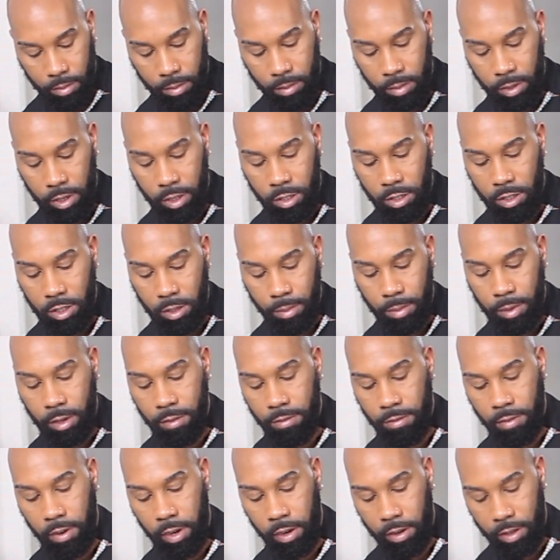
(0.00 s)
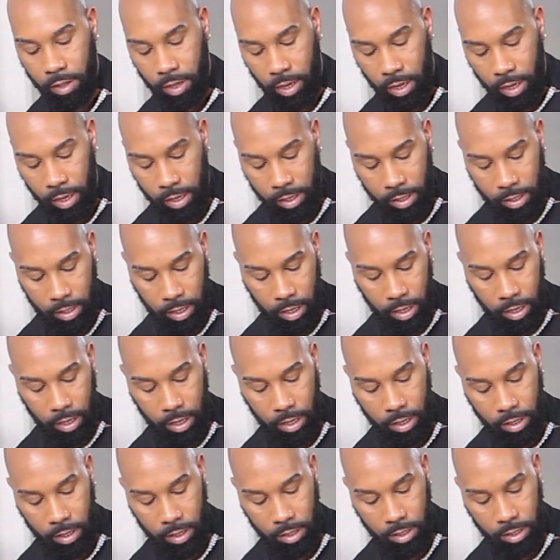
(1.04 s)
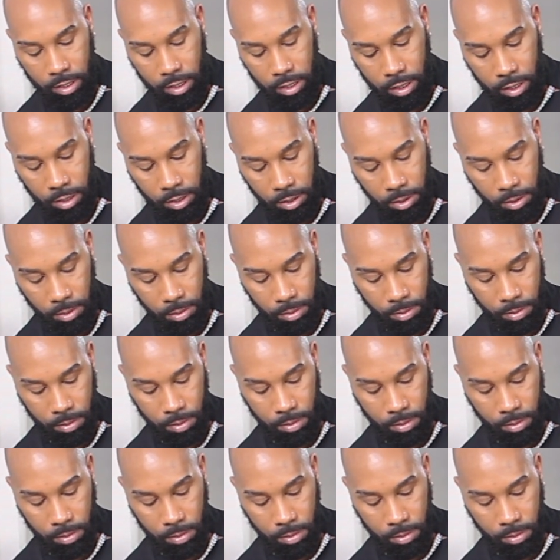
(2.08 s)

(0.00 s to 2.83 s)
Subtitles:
But it should be fairly easy to do.